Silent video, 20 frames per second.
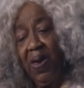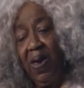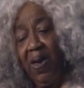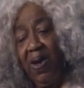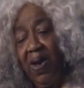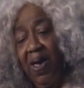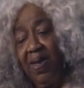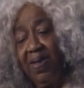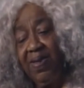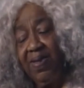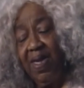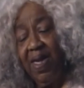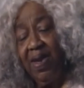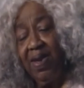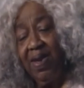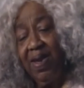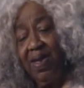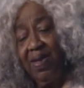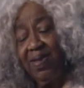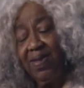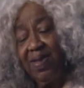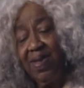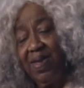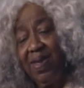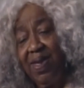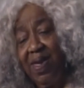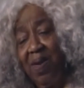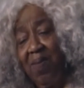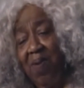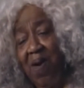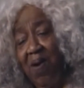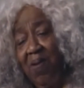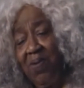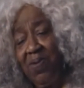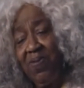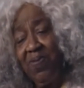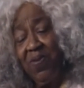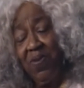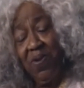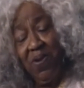and I sat next to him. I
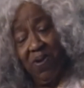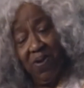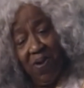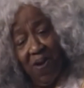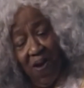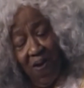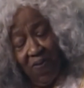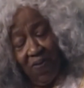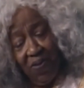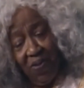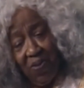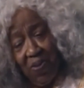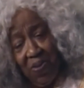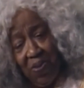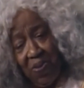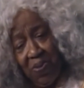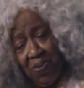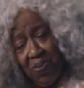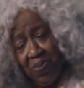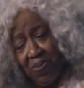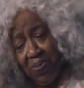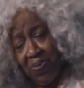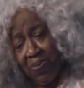was very comfortable.